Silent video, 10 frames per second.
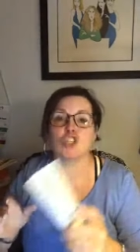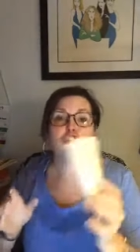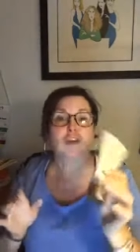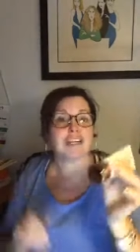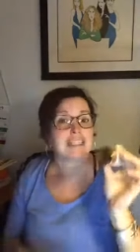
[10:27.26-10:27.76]

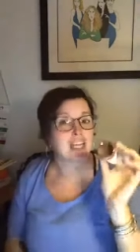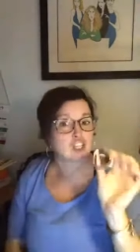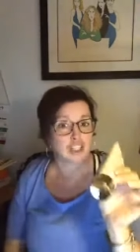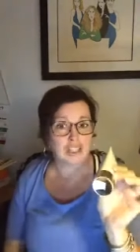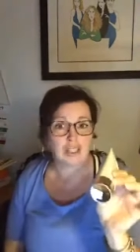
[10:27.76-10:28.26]
So you're gonna
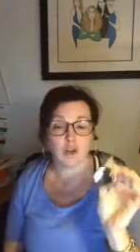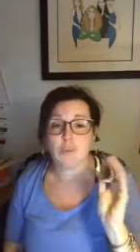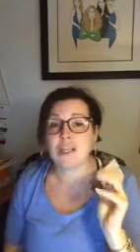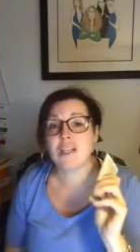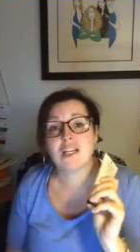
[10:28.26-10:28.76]
take just a
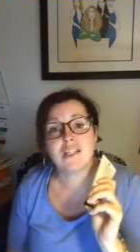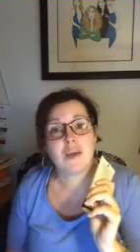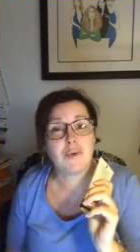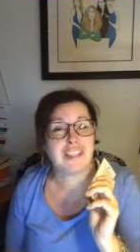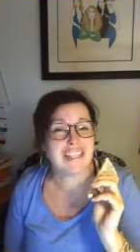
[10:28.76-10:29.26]
little bit of this
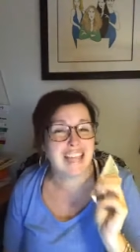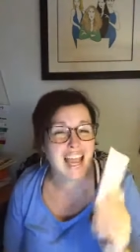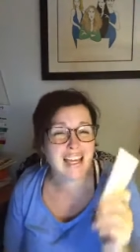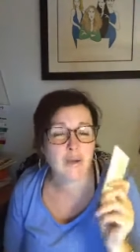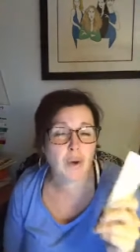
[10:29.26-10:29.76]
and put this
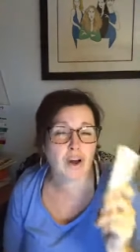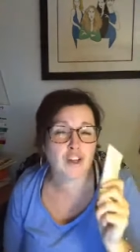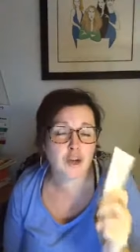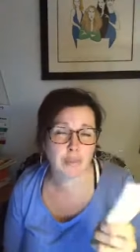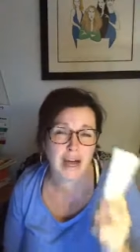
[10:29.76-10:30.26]
anywhere
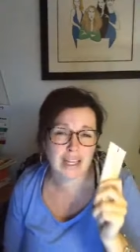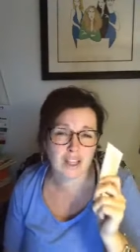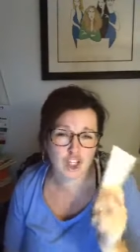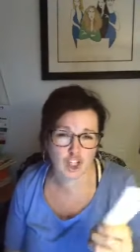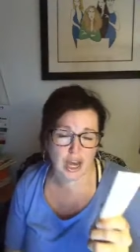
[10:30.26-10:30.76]
on your
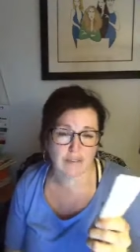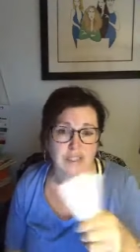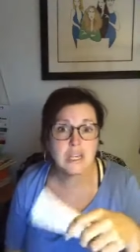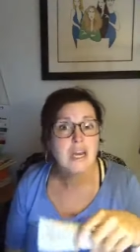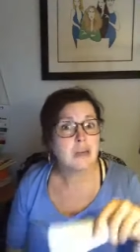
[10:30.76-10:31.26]
body that
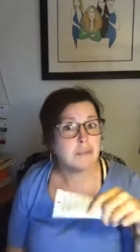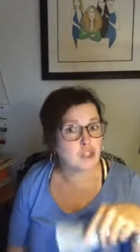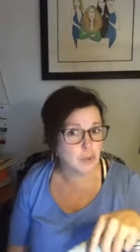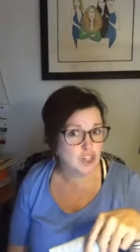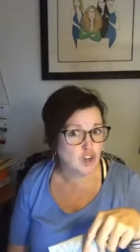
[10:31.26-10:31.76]
chafes,
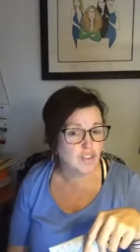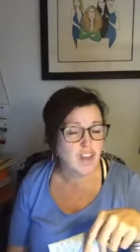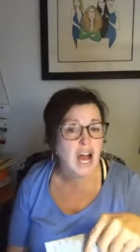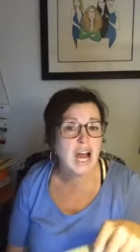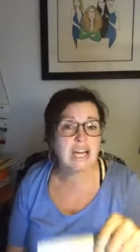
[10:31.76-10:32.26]
between your
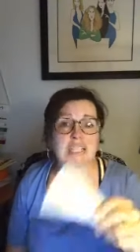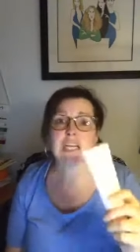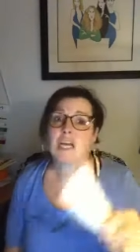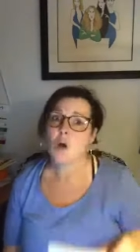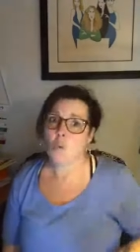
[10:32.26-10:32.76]

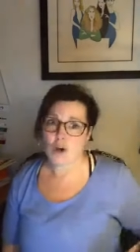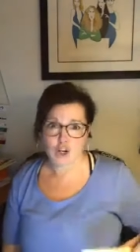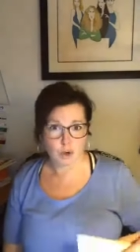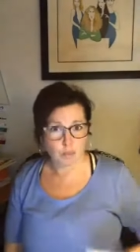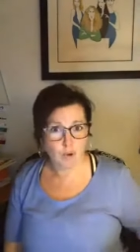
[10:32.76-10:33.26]
thighs,
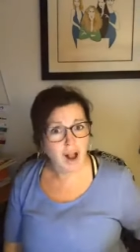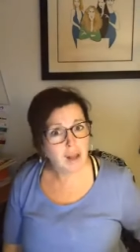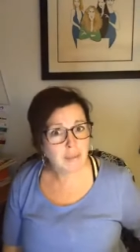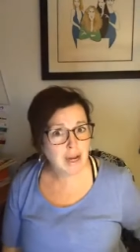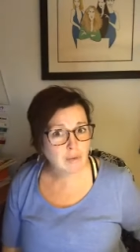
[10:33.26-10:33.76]
where your
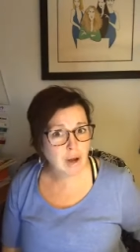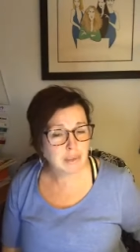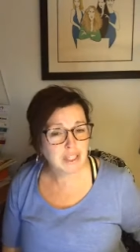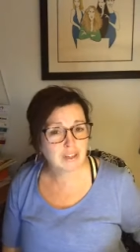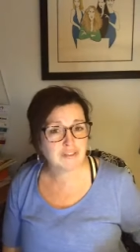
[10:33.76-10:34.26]
bra might
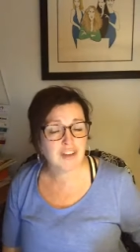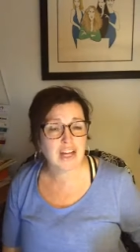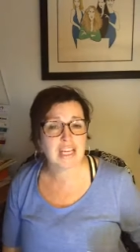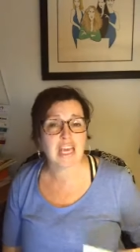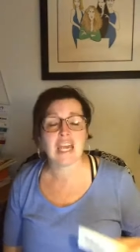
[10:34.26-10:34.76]
rub a little
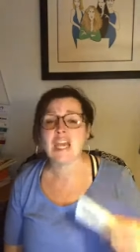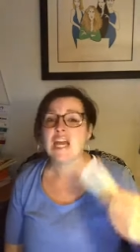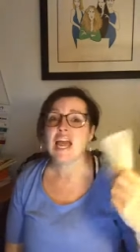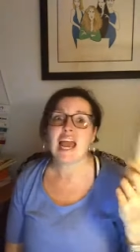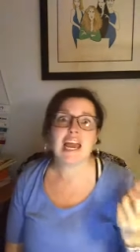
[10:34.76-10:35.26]
funky,
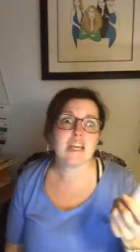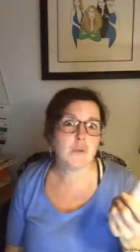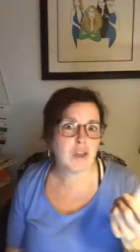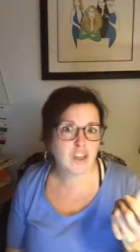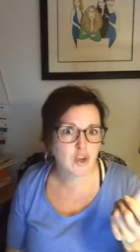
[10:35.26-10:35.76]

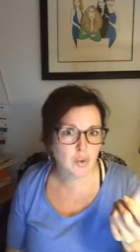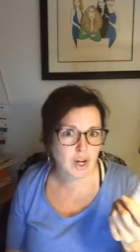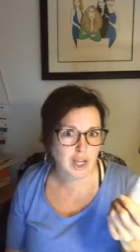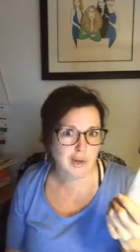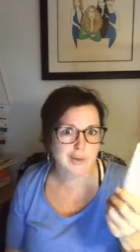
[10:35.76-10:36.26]
anywhere that you
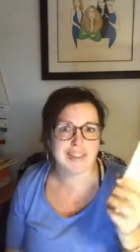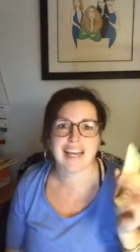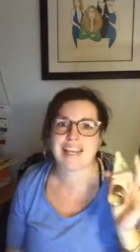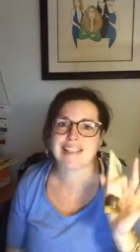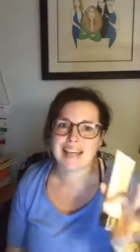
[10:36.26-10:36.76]
wanna use
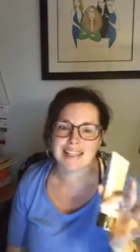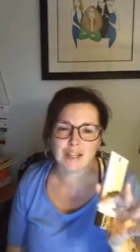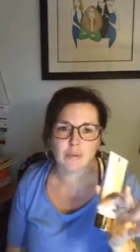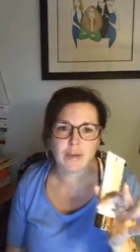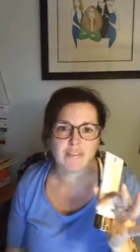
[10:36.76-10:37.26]
that gets that
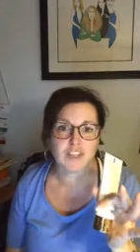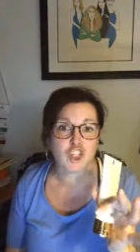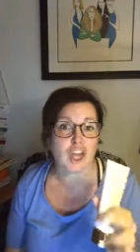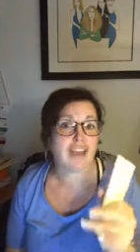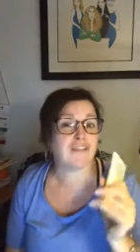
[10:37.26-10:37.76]
little bit of a
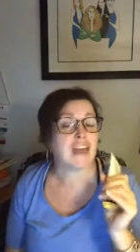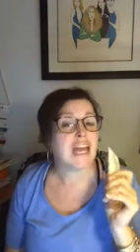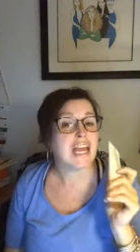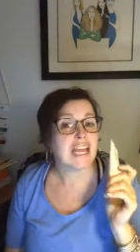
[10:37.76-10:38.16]
chafe.